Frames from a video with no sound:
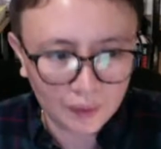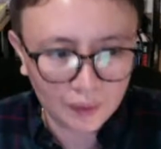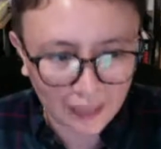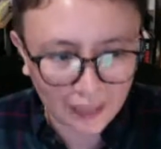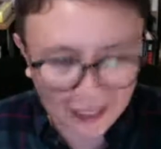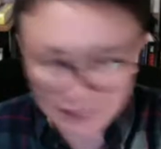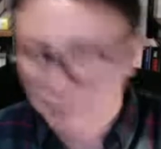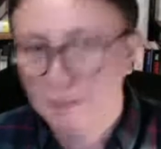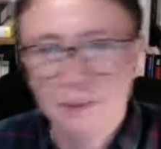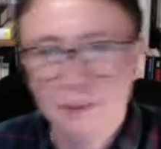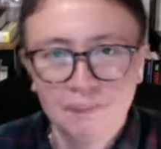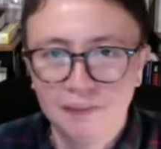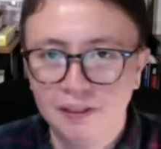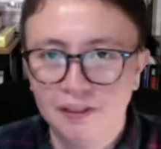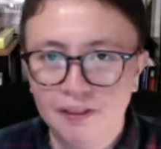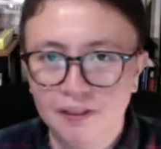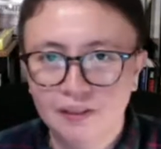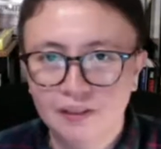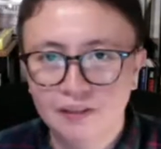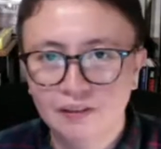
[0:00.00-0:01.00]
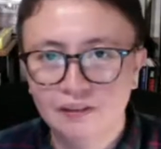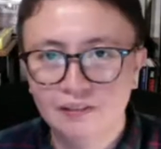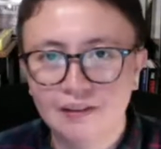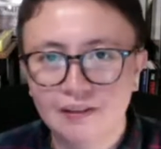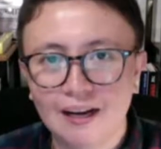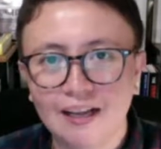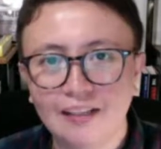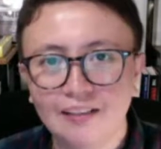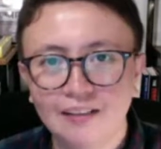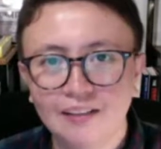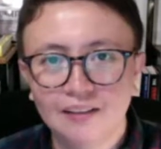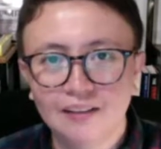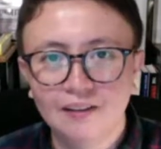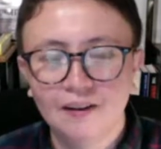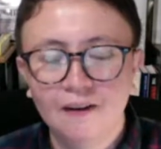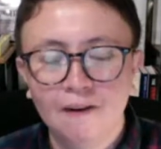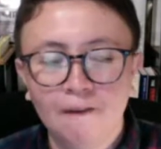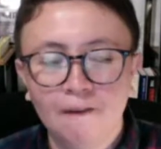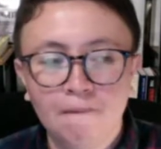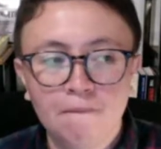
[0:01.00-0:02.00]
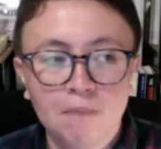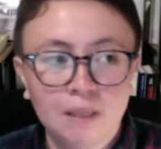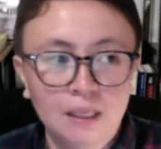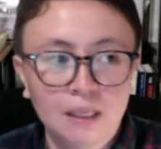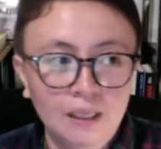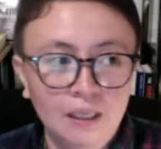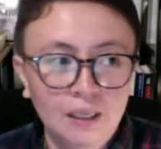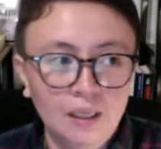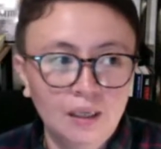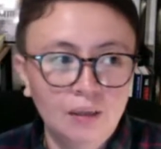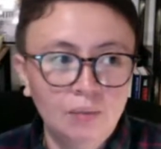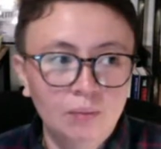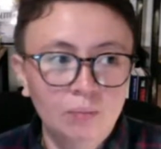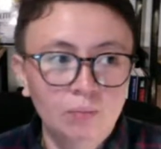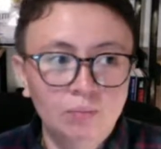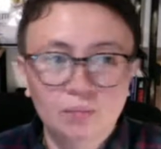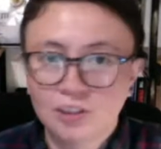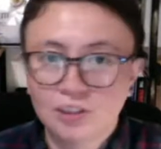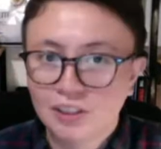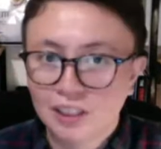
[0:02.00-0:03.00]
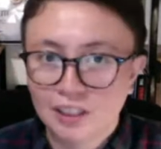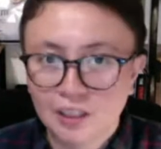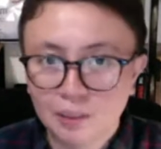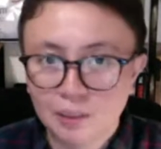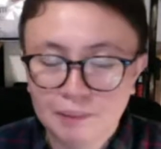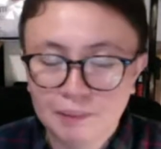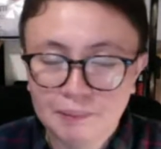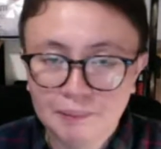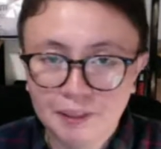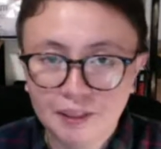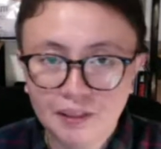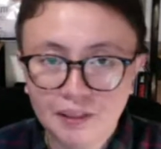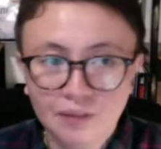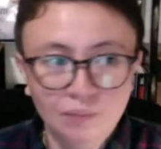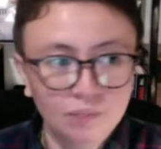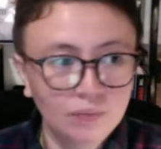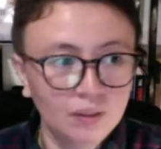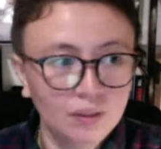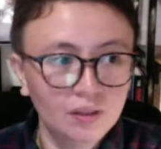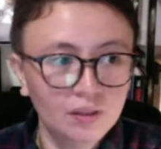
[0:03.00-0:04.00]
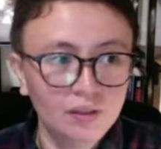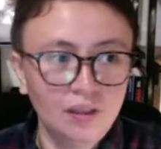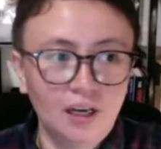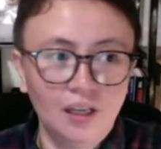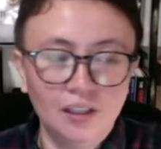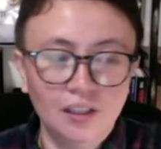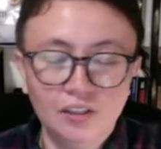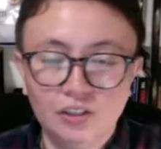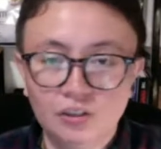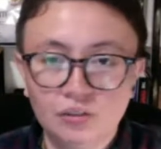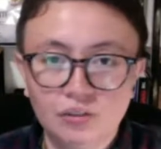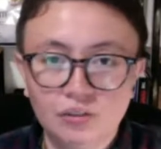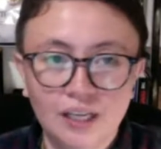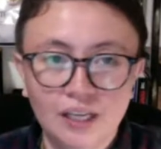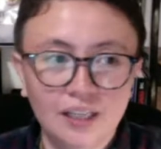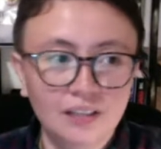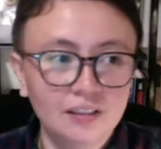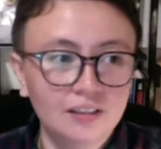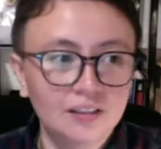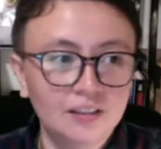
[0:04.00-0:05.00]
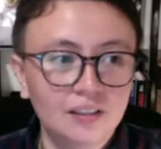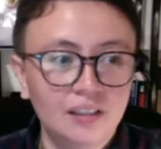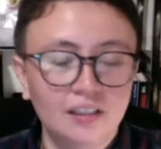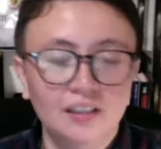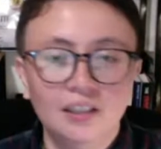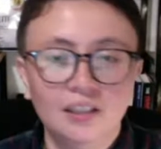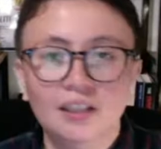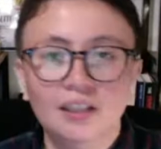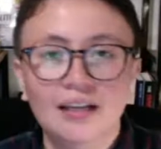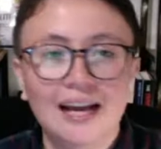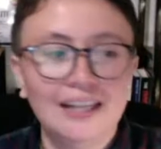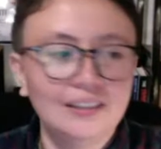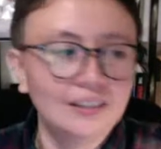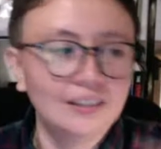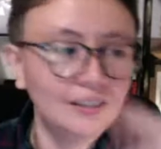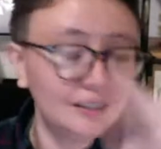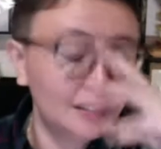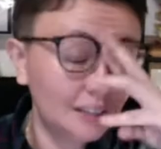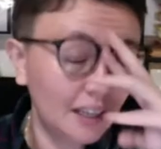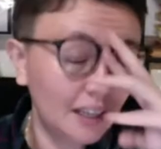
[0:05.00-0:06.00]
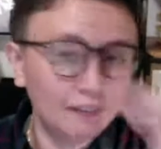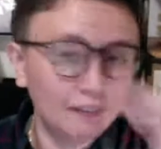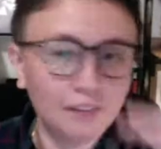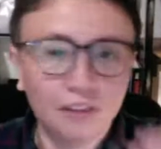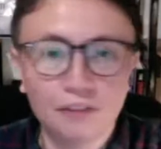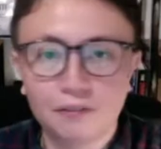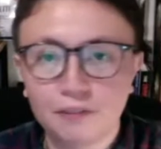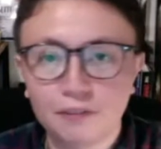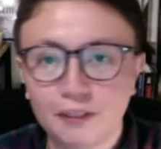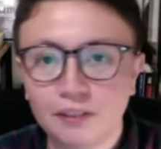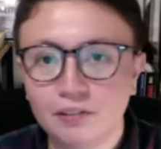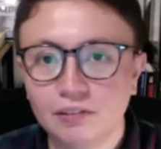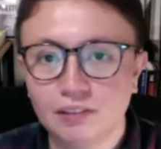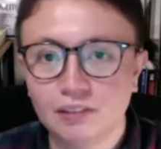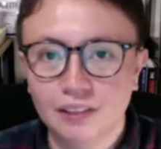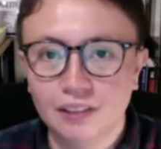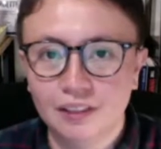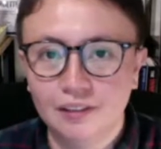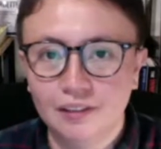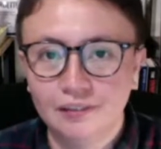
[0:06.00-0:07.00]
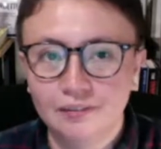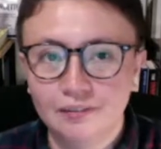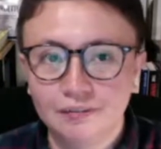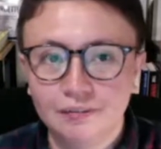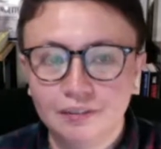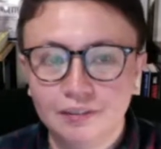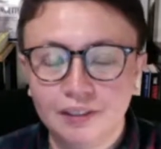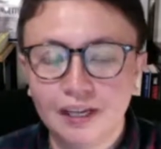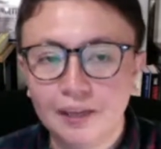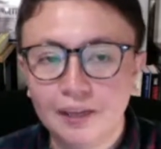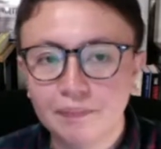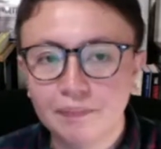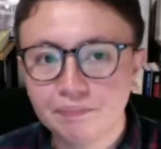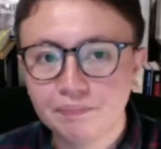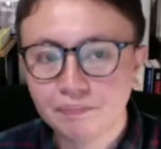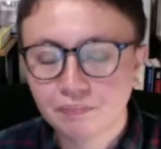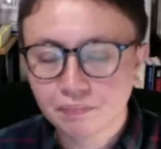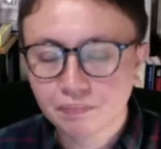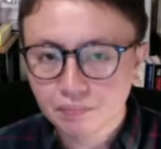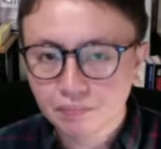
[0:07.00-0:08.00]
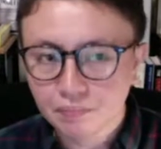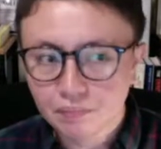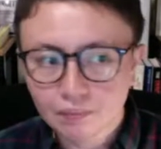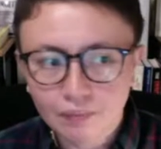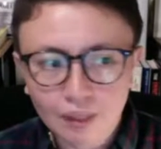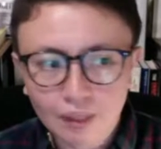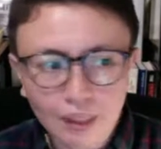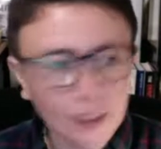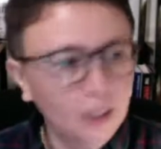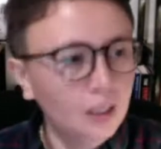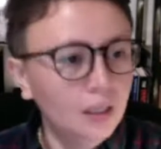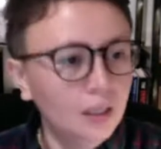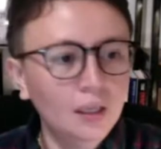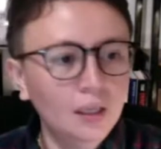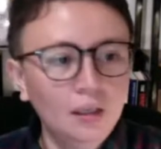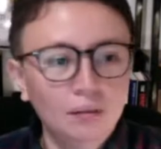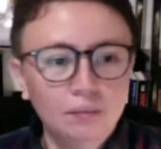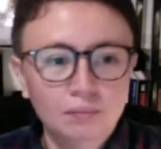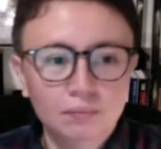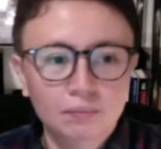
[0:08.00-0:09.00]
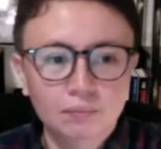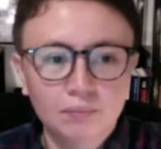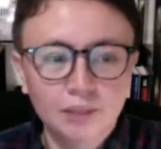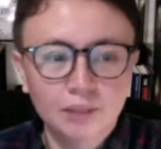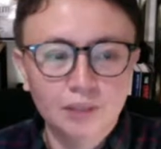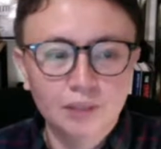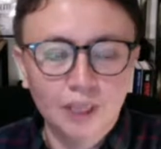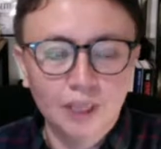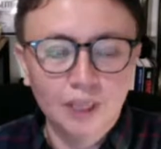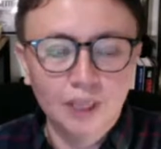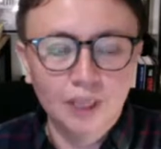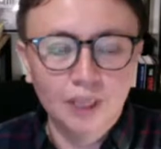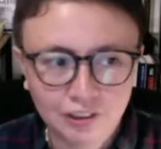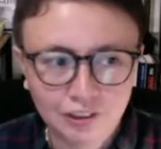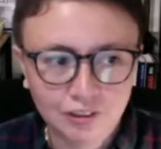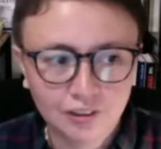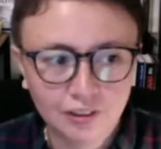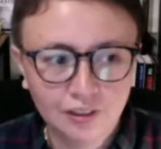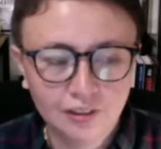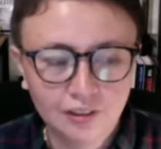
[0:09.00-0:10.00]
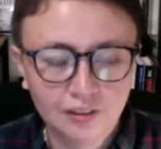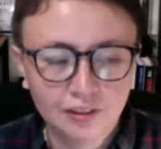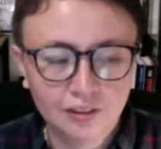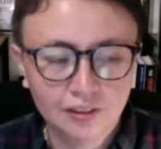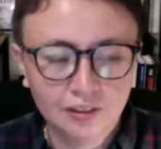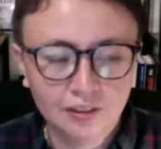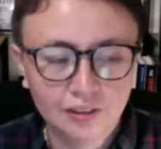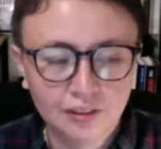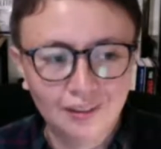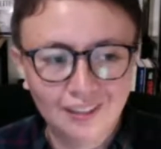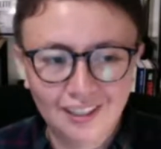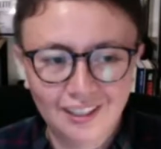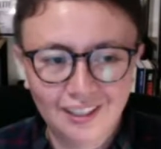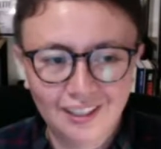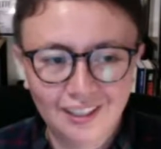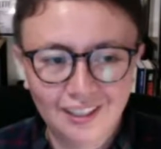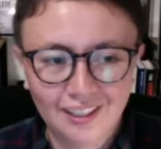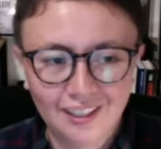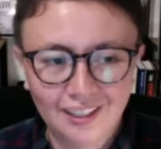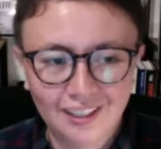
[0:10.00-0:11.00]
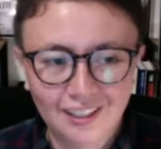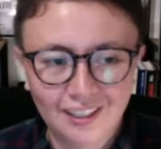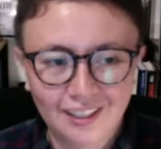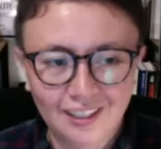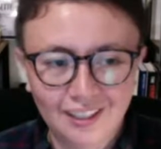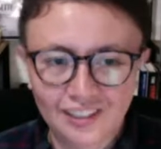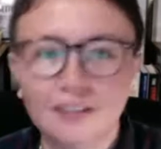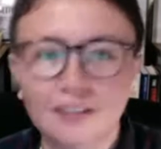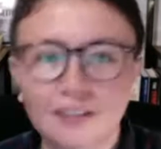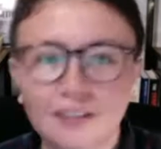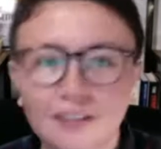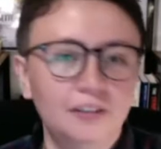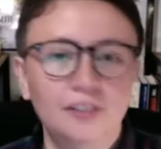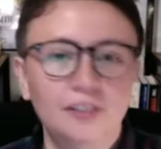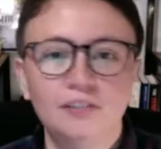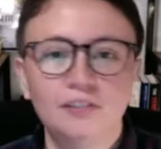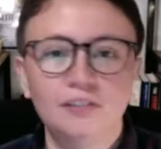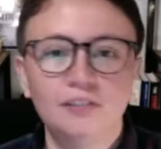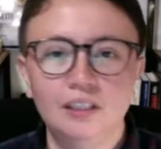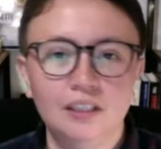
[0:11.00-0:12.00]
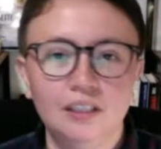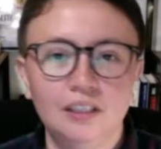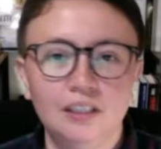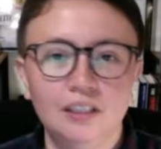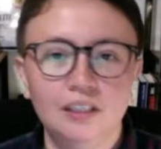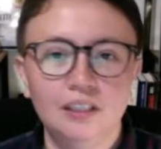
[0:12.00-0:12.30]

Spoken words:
as people, right? Single people, college students, young adults, they have different routine, right? Young professionals that are single have a different routine.